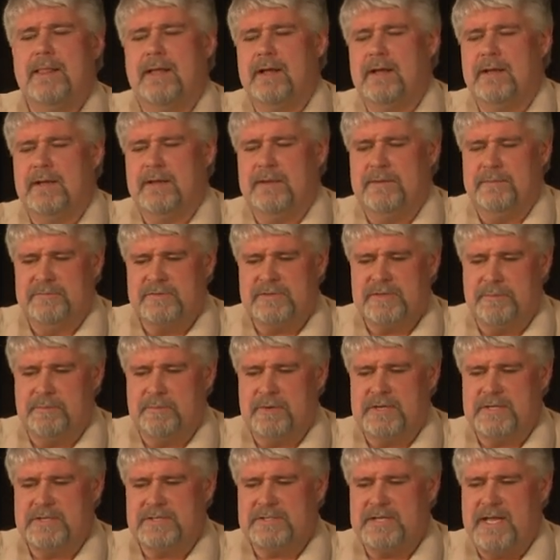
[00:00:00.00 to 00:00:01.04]
Uh, if
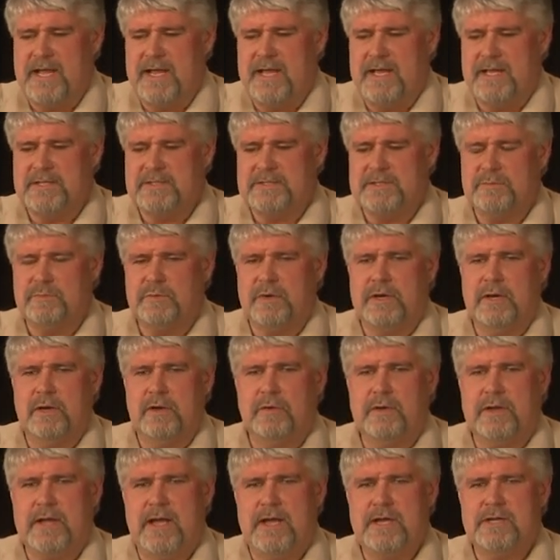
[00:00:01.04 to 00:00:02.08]
somebody stands in one
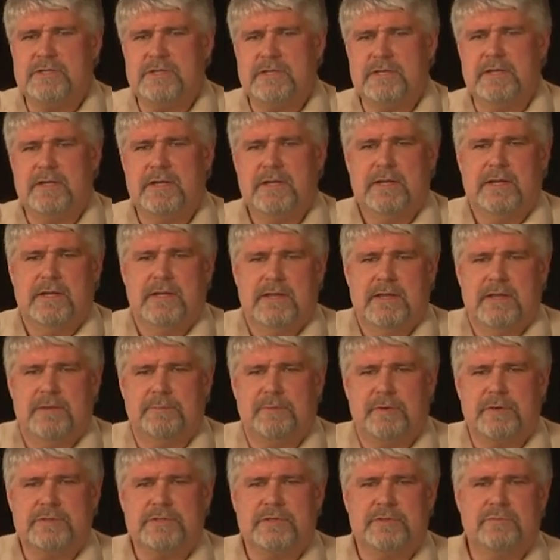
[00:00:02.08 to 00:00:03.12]
location, the
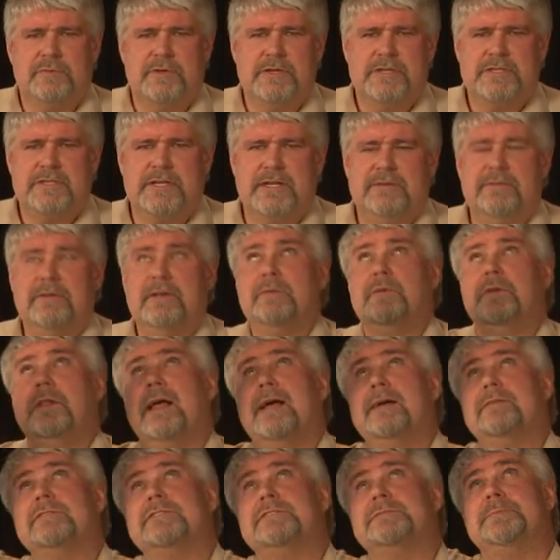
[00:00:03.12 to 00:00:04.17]
person receiving will
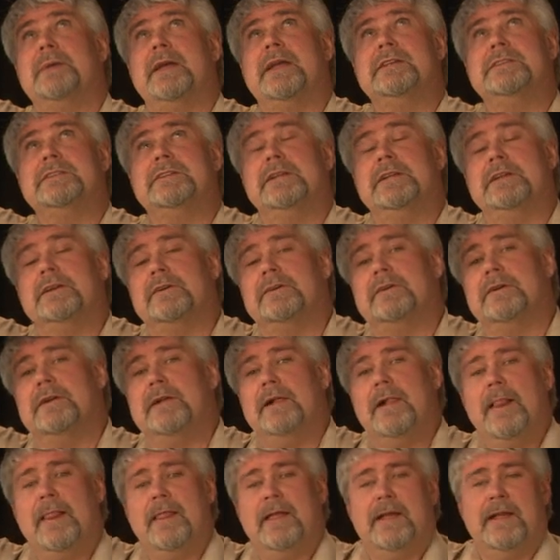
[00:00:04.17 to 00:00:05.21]
have a space heater
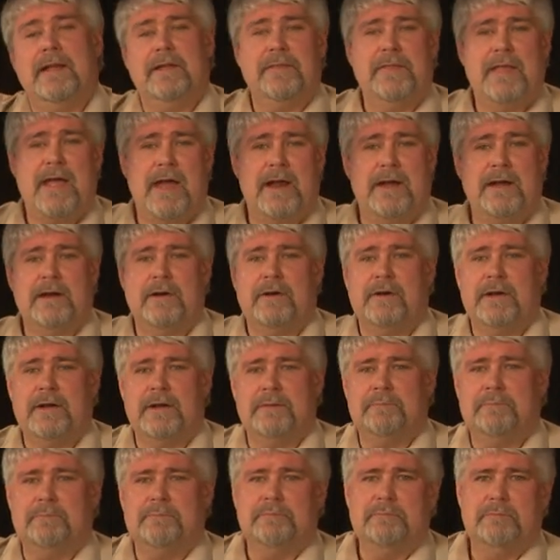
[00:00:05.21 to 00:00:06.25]
in that
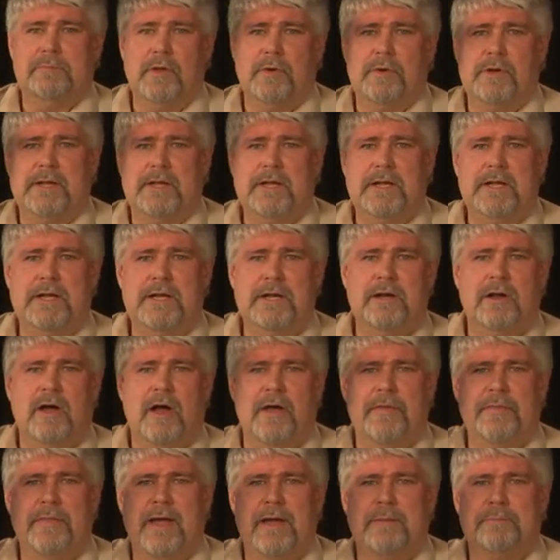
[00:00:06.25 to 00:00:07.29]
area, blowing heat
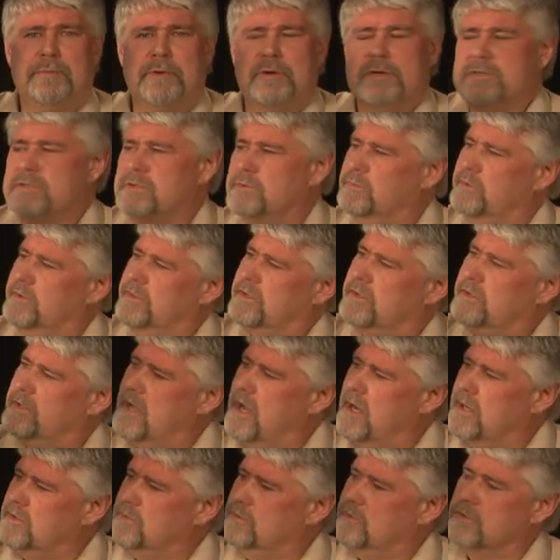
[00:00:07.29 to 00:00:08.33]
on that person with the
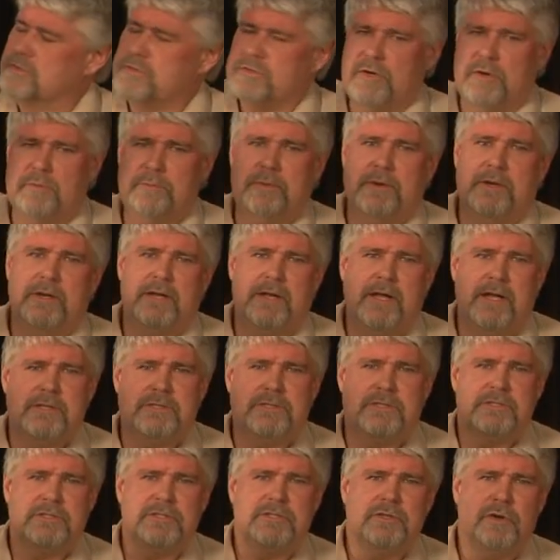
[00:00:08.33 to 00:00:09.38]
dock doors open in
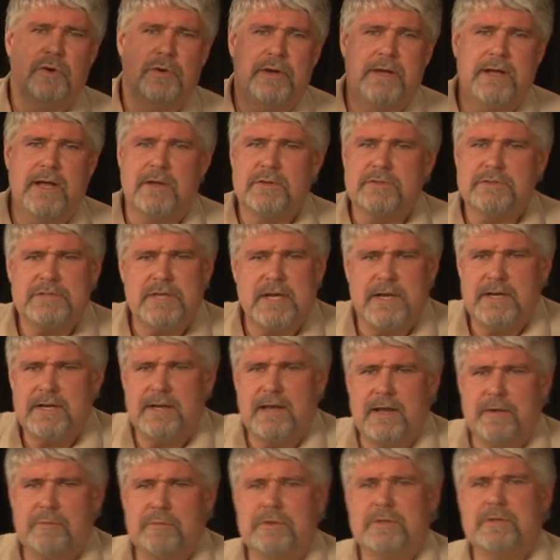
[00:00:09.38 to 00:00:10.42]
case it's snowing
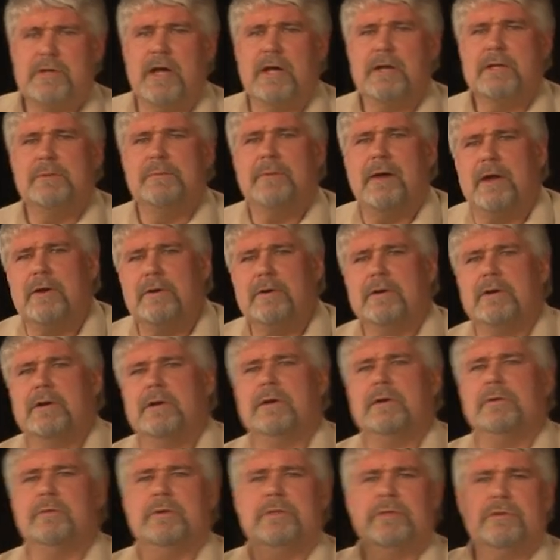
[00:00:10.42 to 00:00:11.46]
outside, like we talked about
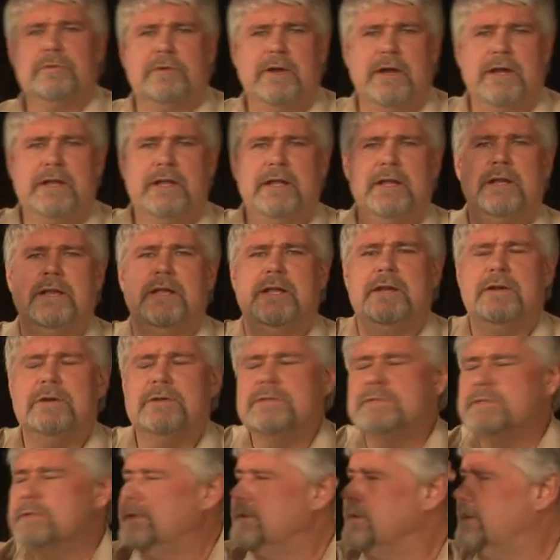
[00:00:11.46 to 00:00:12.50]
earlier with the radiant
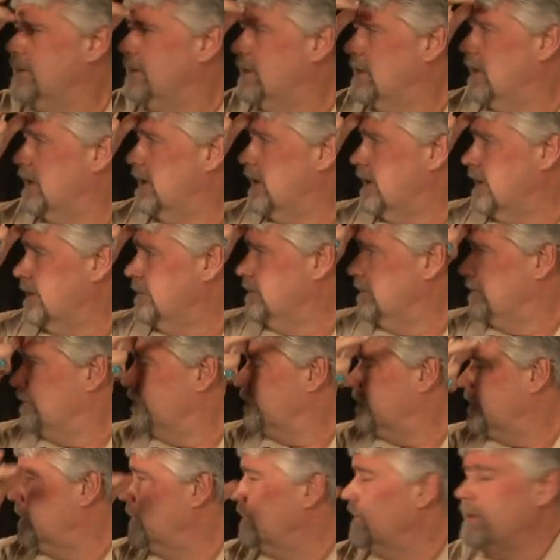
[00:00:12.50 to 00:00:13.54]
heaters um,
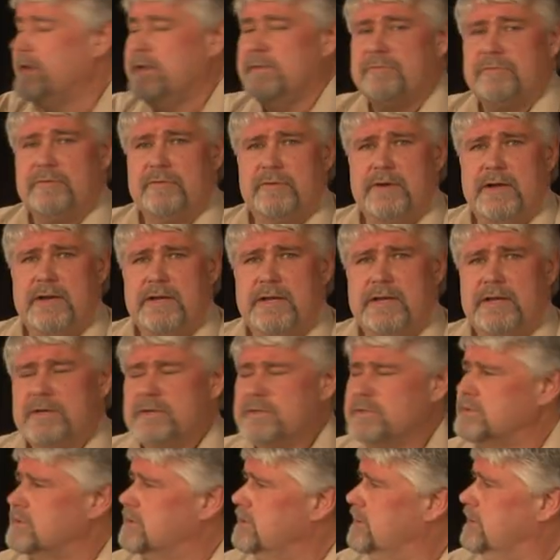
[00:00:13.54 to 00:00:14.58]
or the infrared
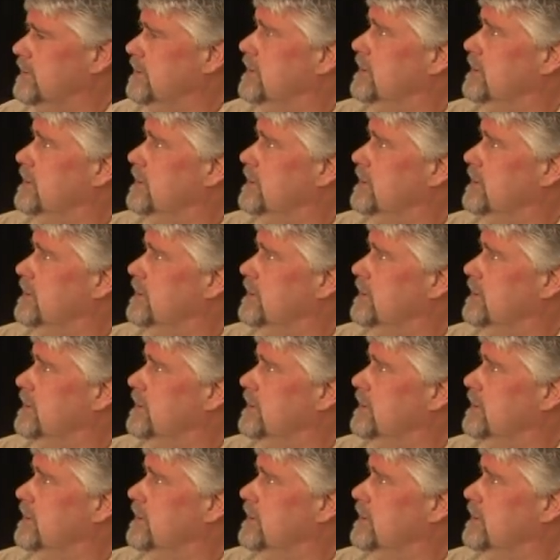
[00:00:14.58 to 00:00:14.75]
heaters.